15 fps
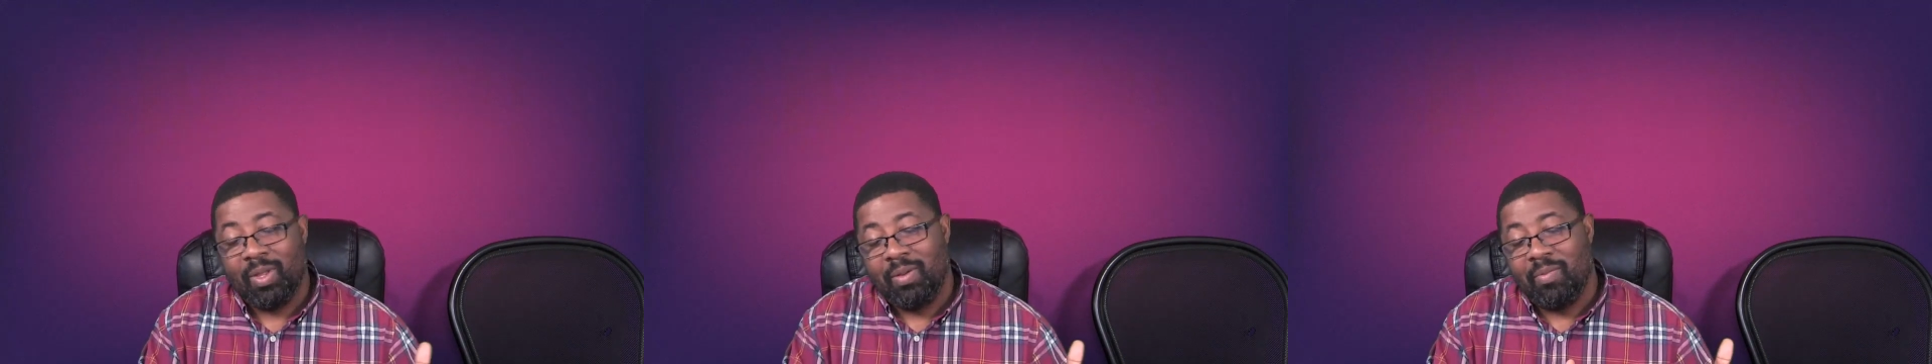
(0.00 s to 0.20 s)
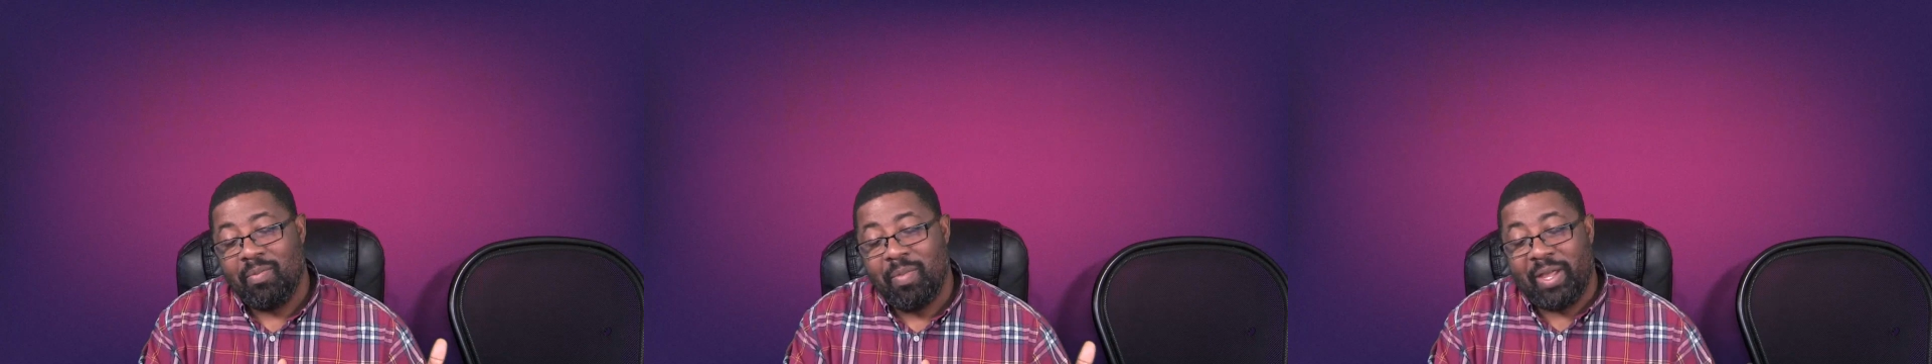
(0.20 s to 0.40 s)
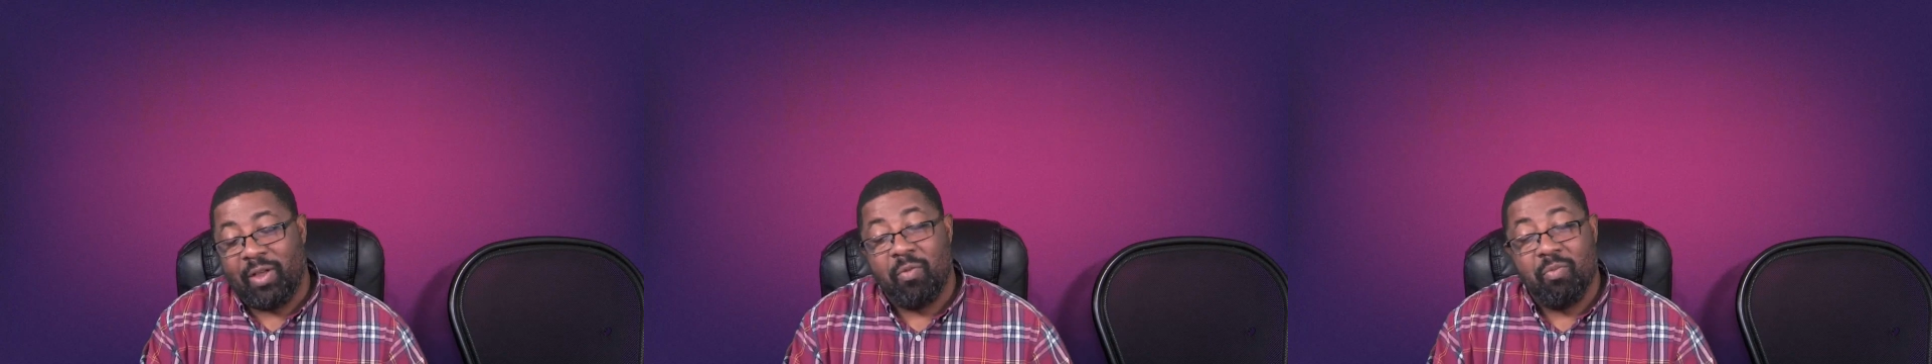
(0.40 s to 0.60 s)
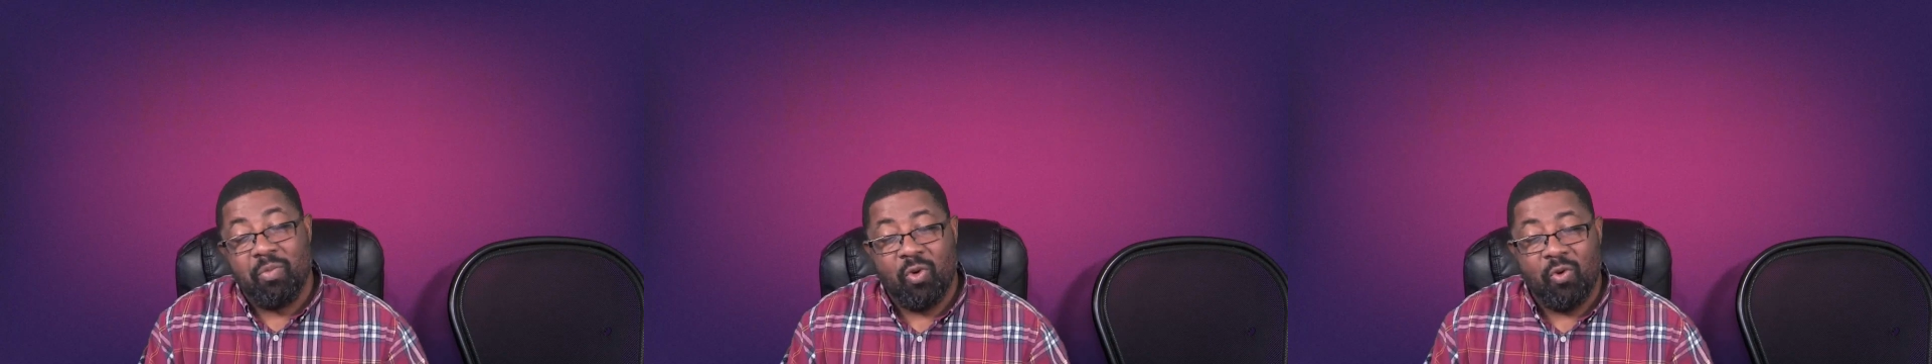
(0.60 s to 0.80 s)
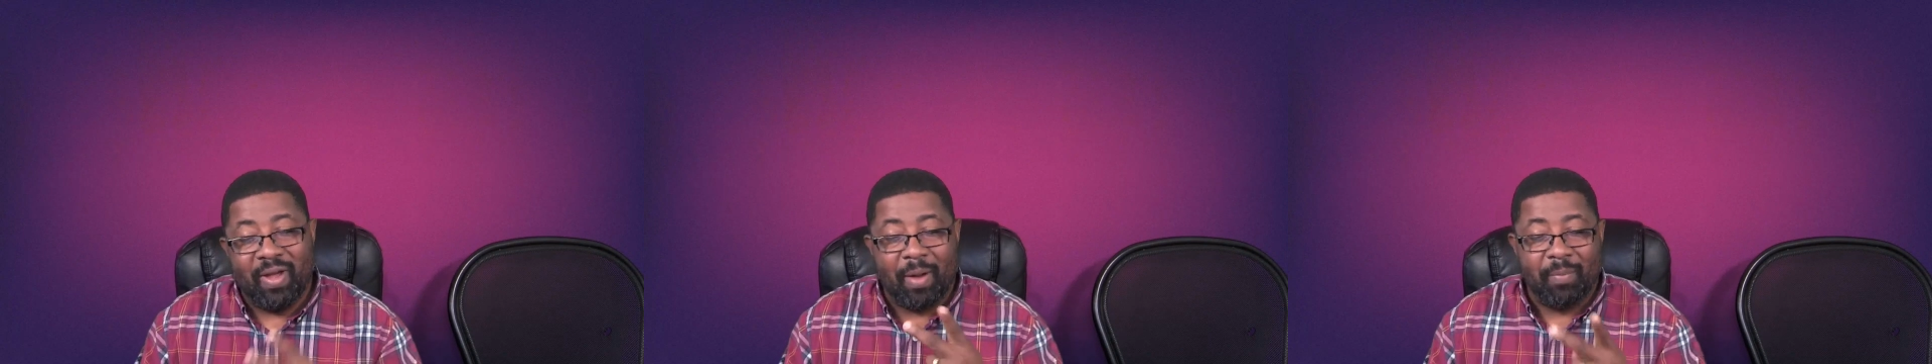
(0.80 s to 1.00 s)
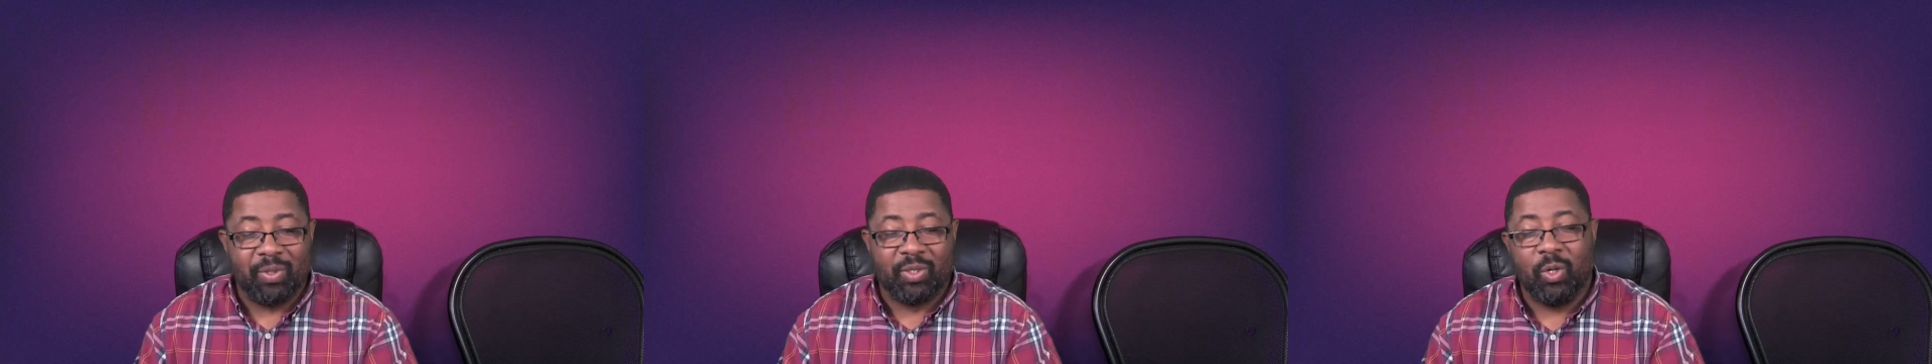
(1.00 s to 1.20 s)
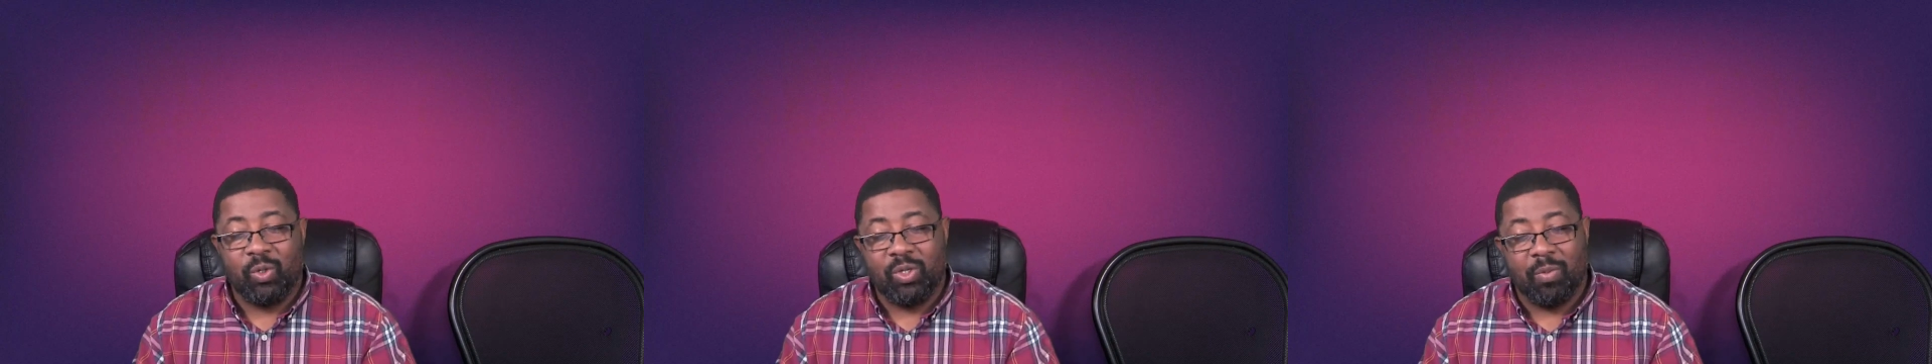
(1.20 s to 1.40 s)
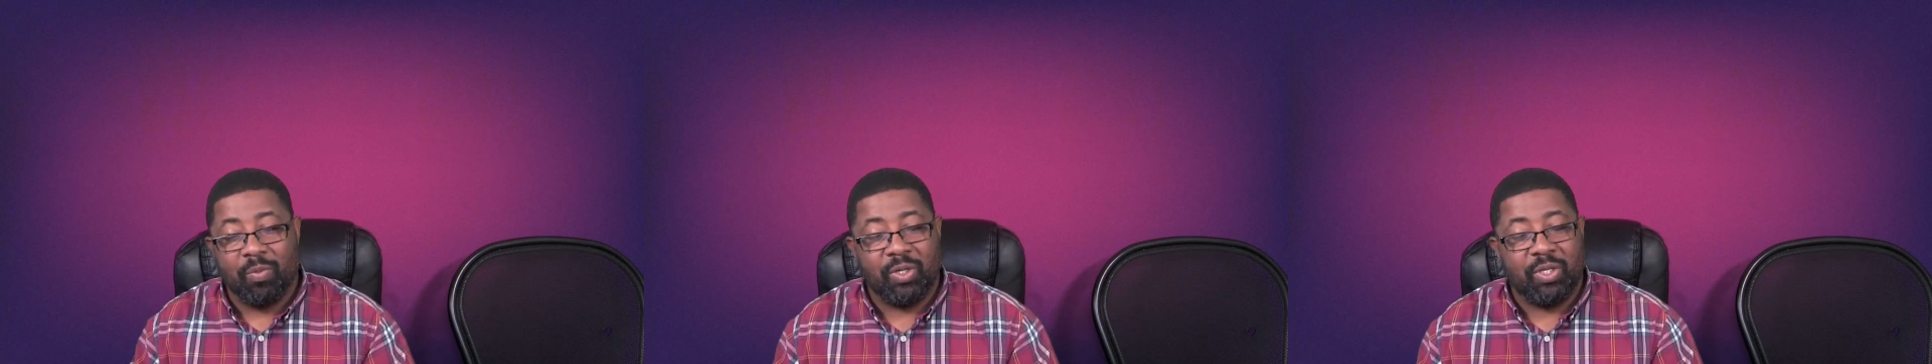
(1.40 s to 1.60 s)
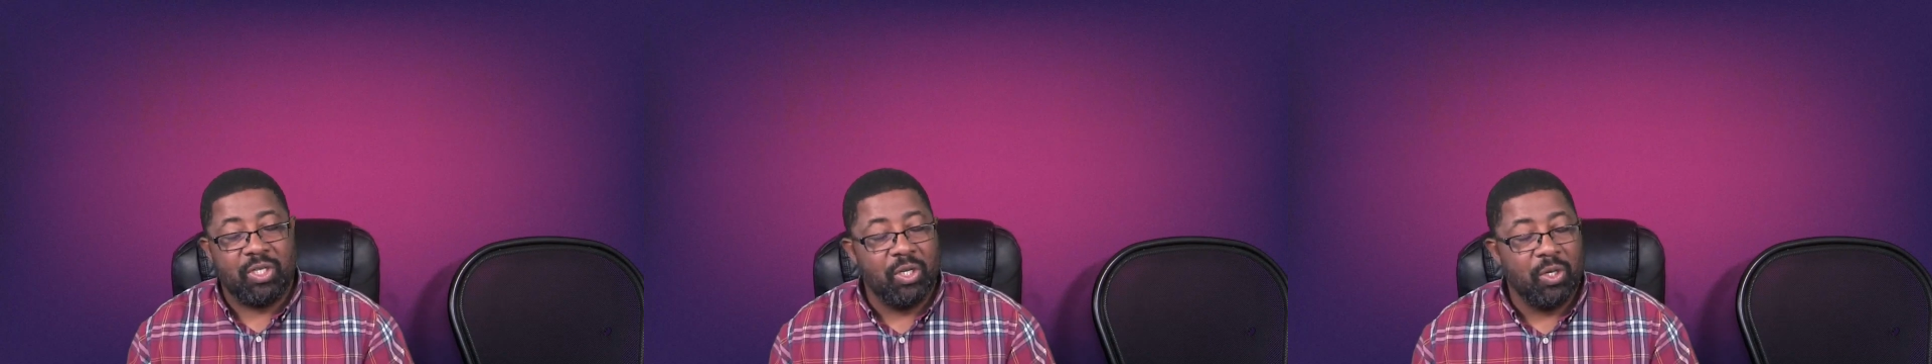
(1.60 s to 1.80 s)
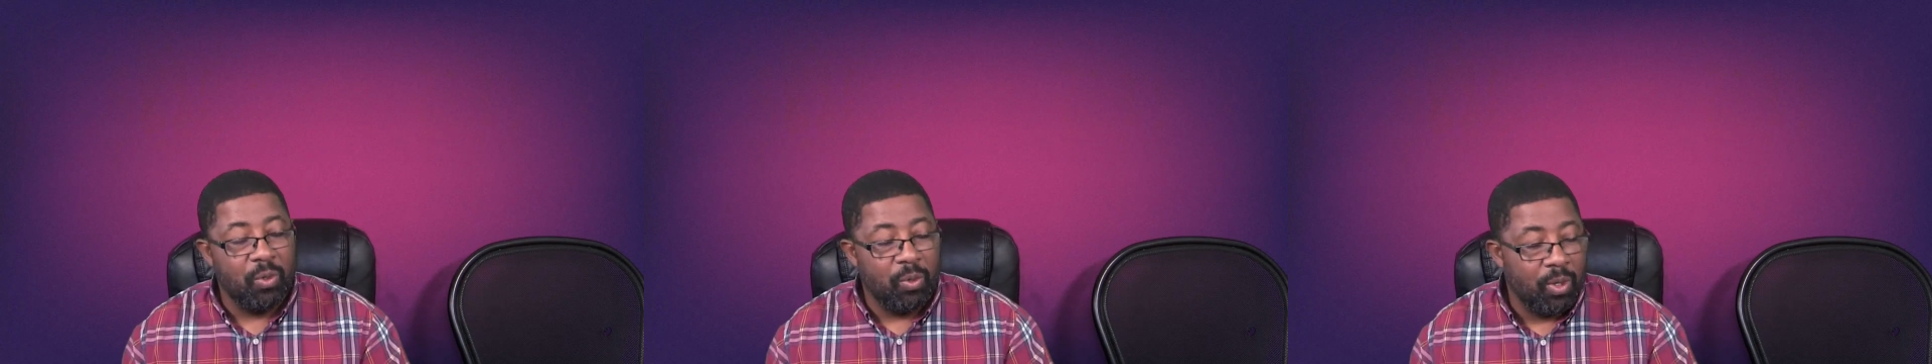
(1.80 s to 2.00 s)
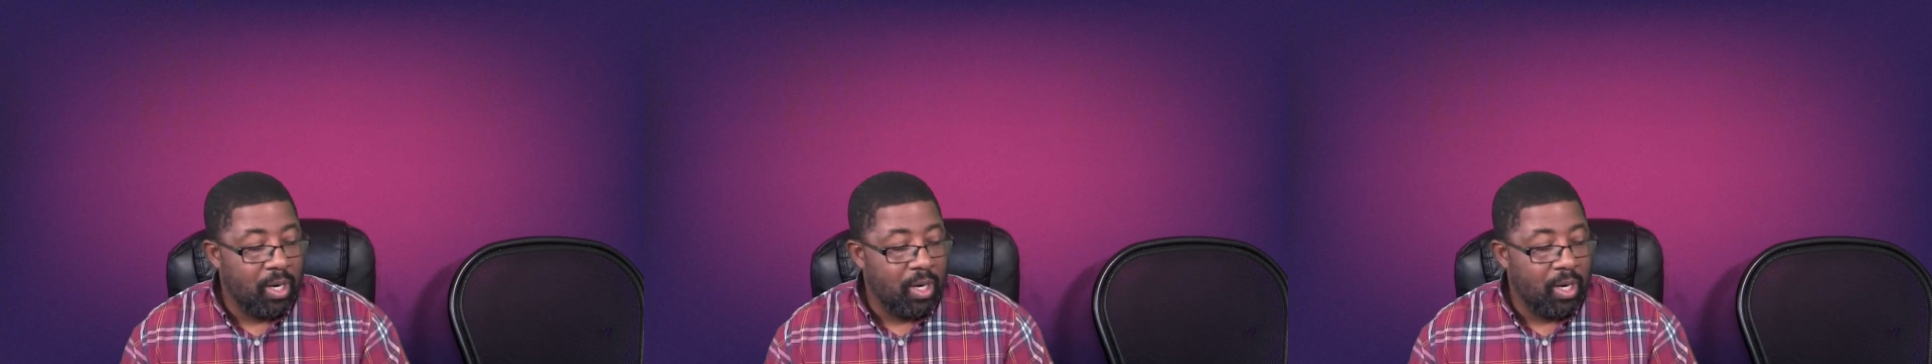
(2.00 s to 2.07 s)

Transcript: Make a Move, episode number 2.